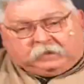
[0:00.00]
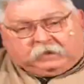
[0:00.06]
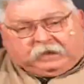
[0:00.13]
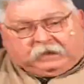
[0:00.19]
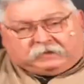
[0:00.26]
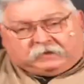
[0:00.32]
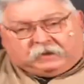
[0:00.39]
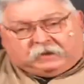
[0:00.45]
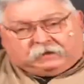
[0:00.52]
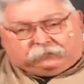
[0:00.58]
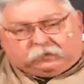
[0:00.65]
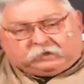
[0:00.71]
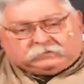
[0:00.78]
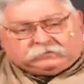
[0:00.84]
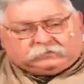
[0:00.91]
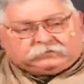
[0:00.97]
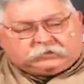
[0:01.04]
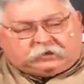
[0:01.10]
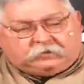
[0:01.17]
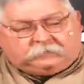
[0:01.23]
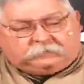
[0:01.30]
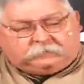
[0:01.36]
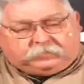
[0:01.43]
and you got a razor
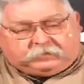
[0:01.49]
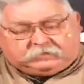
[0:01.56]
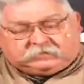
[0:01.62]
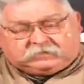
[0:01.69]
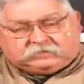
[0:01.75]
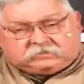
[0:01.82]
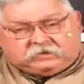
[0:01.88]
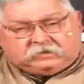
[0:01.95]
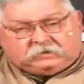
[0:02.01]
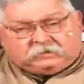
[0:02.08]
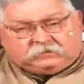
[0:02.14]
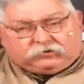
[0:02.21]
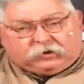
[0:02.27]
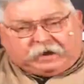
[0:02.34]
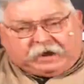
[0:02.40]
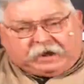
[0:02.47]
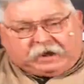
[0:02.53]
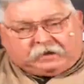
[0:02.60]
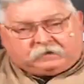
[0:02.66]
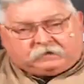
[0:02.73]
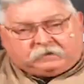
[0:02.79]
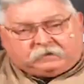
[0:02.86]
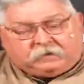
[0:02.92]
sharp piece of steel in your
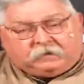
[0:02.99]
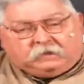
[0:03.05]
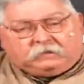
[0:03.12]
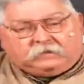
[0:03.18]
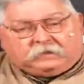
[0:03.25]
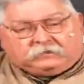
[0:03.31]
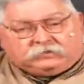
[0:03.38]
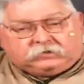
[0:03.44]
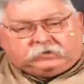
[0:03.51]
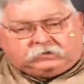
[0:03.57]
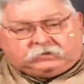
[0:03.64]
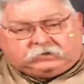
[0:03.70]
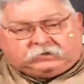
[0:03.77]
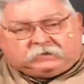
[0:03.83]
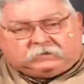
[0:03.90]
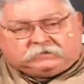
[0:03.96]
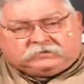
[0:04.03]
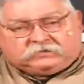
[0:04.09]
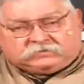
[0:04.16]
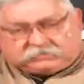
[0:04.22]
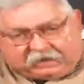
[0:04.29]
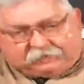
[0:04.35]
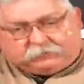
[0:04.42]
hand that you're going to
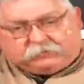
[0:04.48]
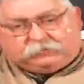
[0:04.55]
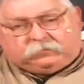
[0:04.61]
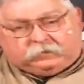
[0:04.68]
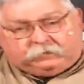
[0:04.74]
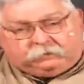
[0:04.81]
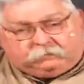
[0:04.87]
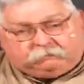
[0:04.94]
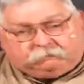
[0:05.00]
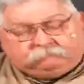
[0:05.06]
stab it with.